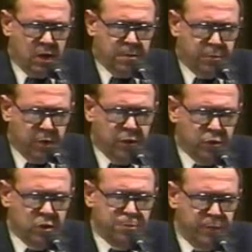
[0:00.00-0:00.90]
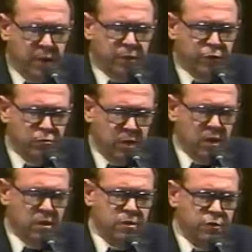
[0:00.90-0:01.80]
I pray you'd speak through
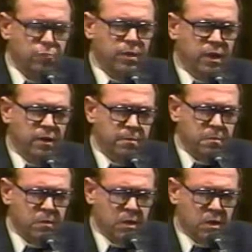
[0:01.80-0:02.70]
me and to me.